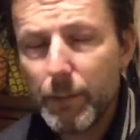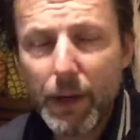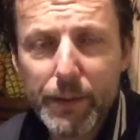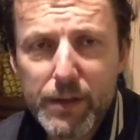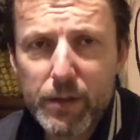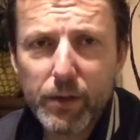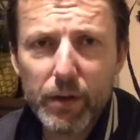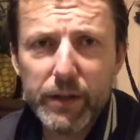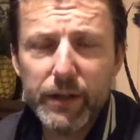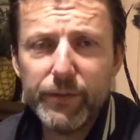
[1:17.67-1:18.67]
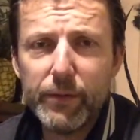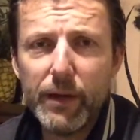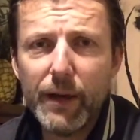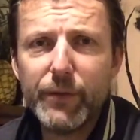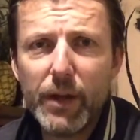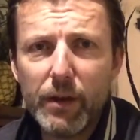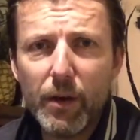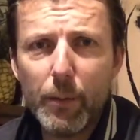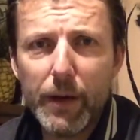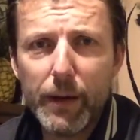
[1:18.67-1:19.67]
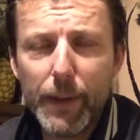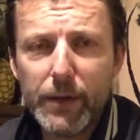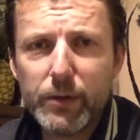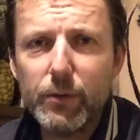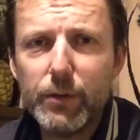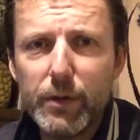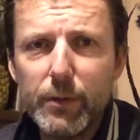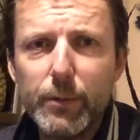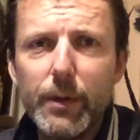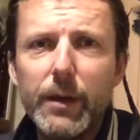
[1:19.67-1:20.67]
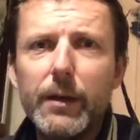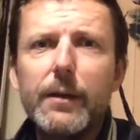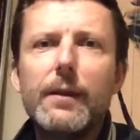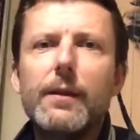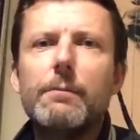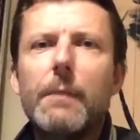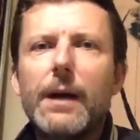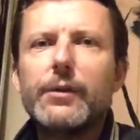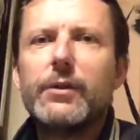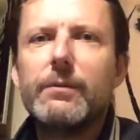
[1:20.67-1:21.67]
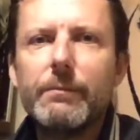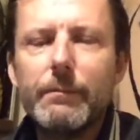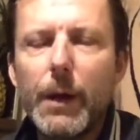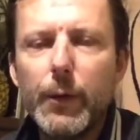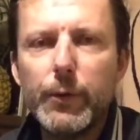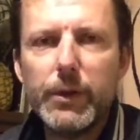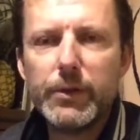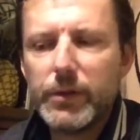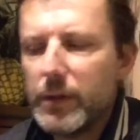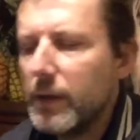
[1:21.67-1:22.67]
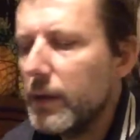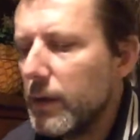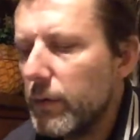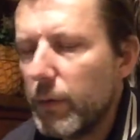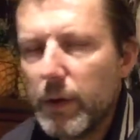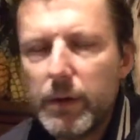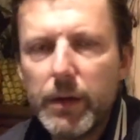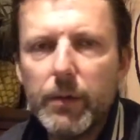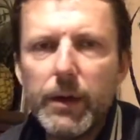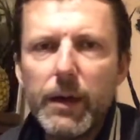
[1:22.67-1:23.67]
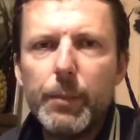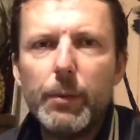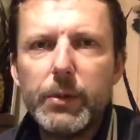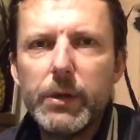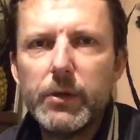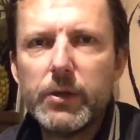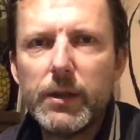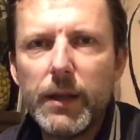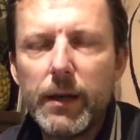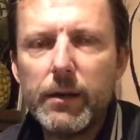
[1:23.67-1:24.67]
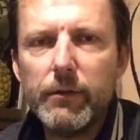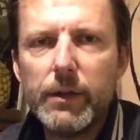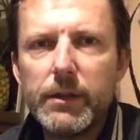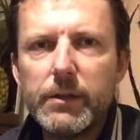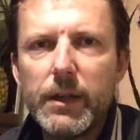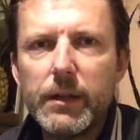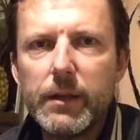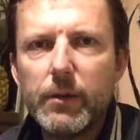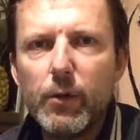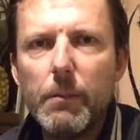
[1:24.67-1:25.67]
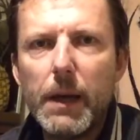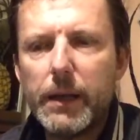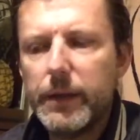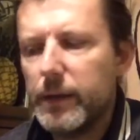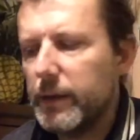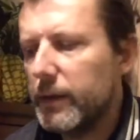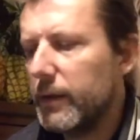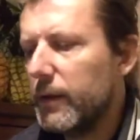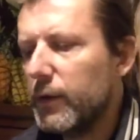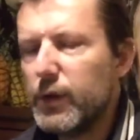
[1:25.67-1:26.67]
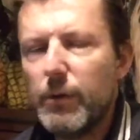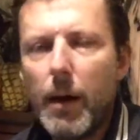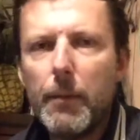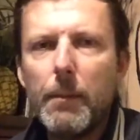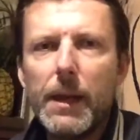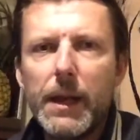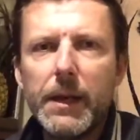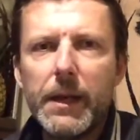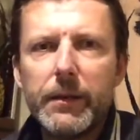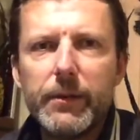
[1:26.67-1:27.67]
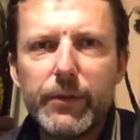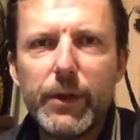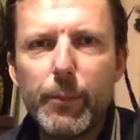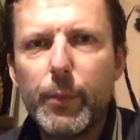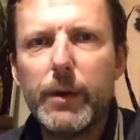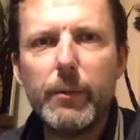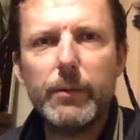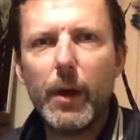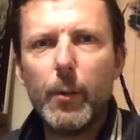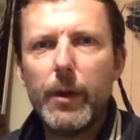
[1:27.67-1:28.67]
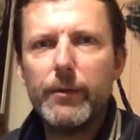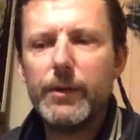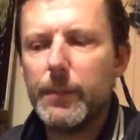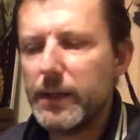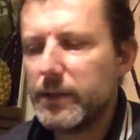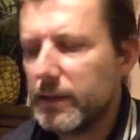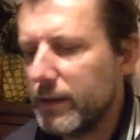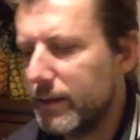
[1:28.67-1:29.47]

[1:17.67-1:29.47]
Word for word: maybe there's a good idea for you. If you don't like wearing a mask or you uh, mask moaners, why don't you go and get a pumpkin and stick that on your head instead, or a melon, because you are a melon head for not, not wearing your mask.